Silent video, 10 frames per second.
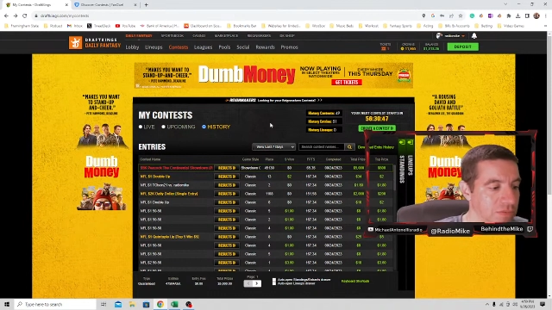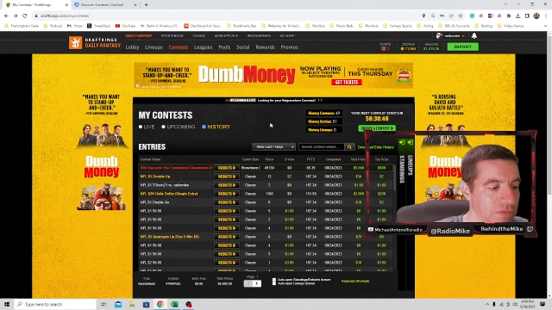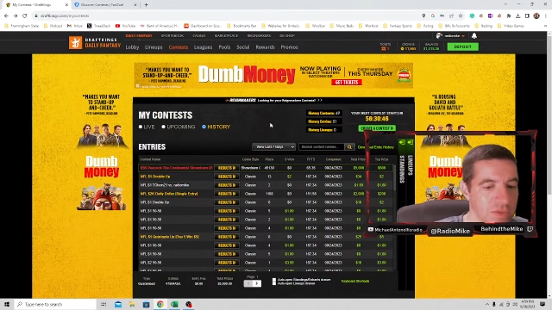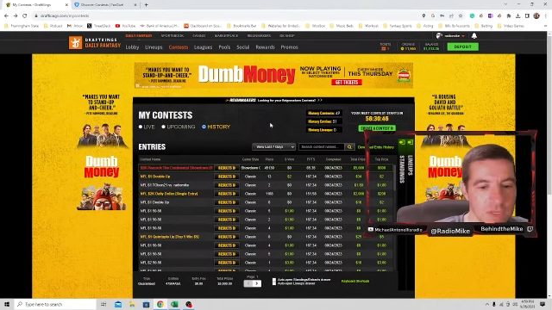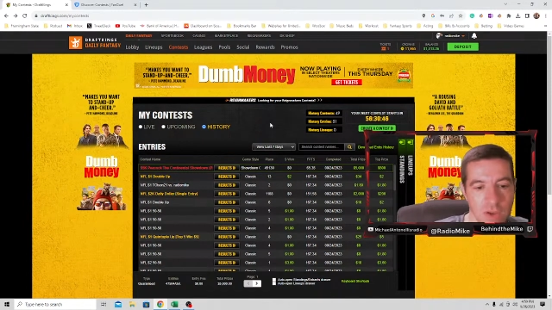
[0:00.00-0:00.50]

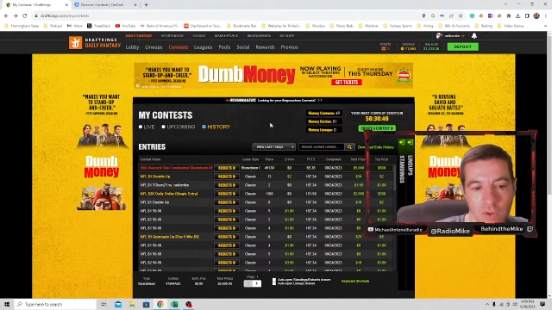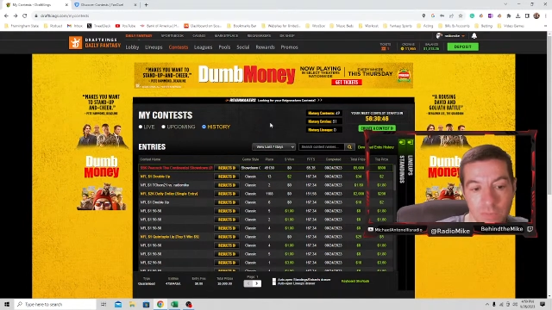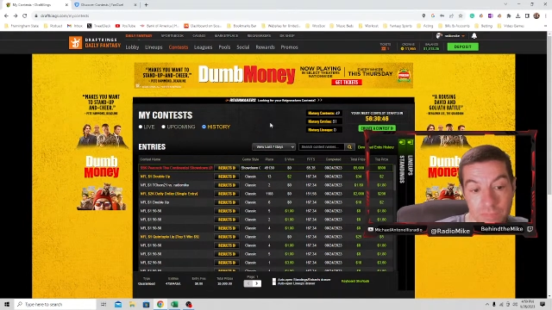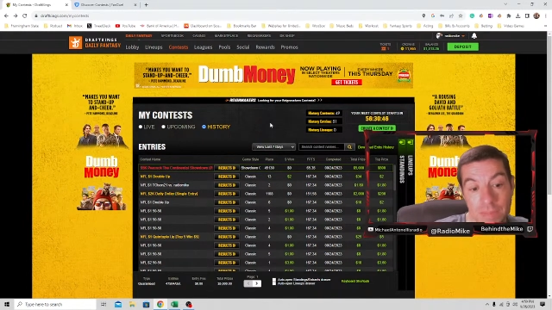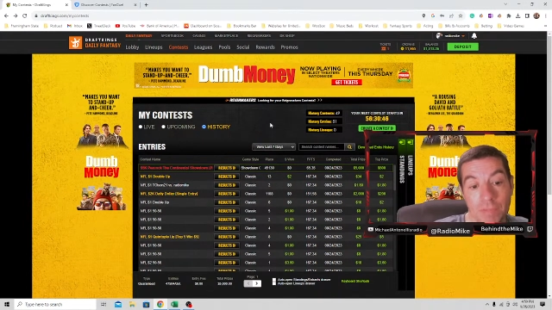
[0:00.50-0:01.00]
So
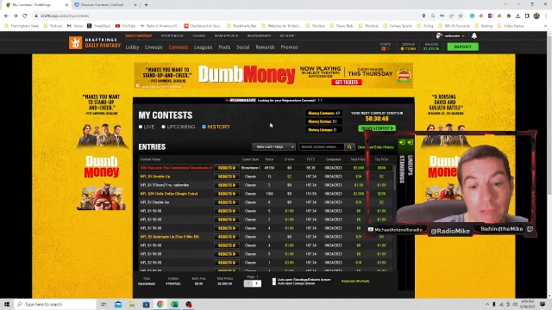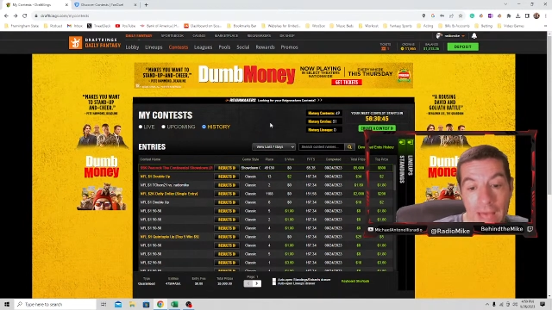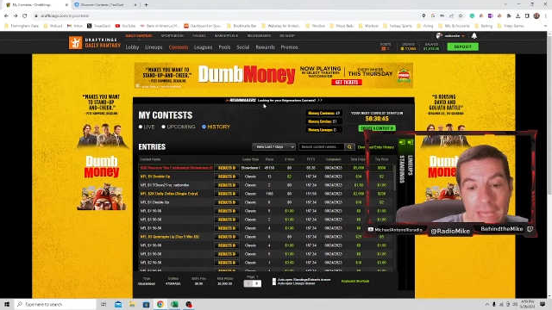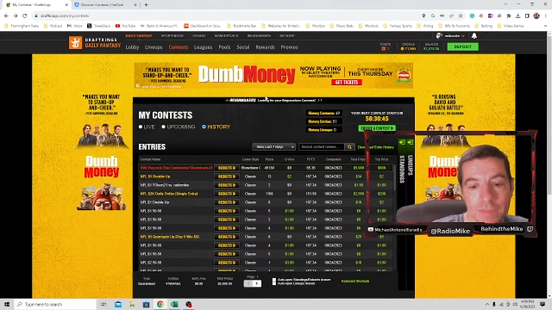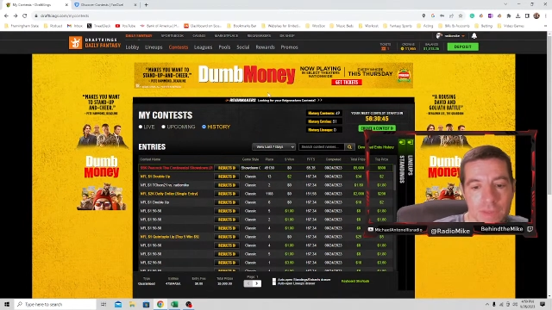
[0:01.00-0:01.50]
people
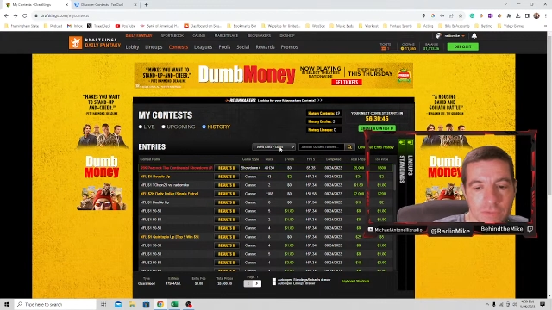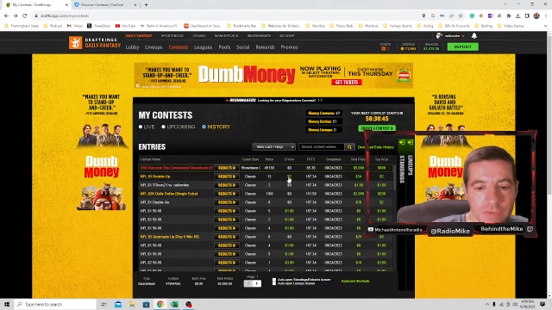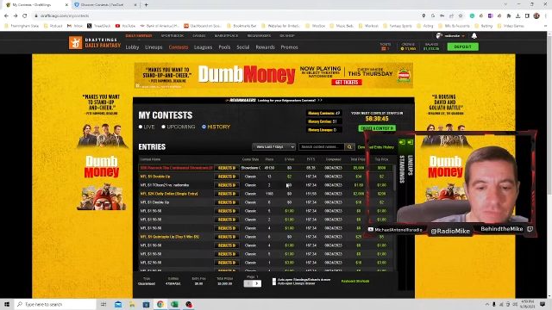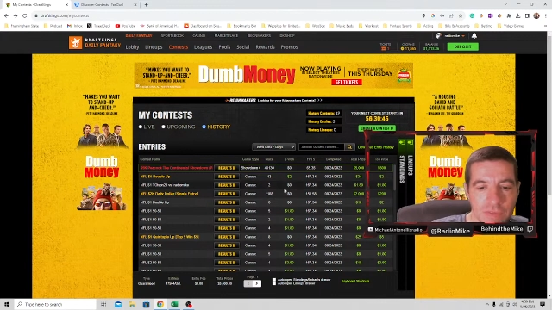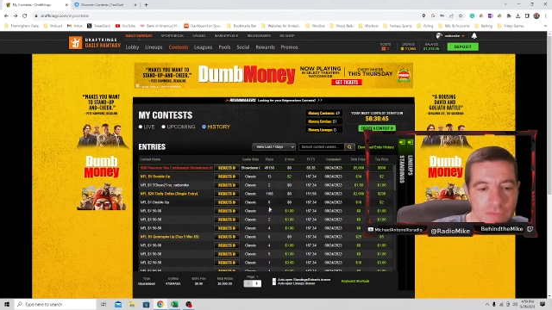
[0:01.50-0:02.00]
had him in their
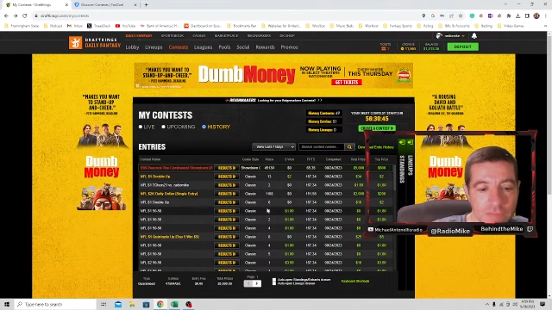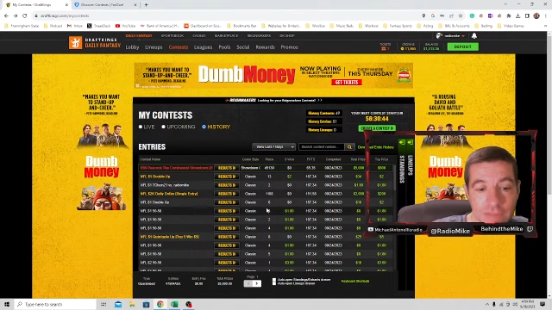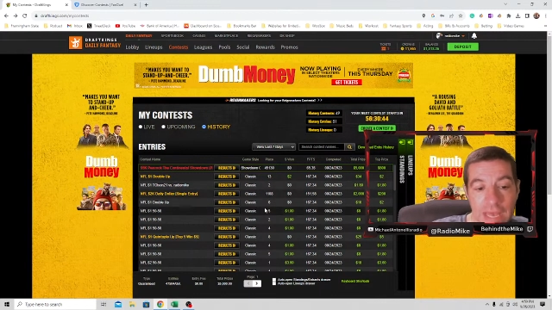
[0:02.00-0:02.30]
50-50.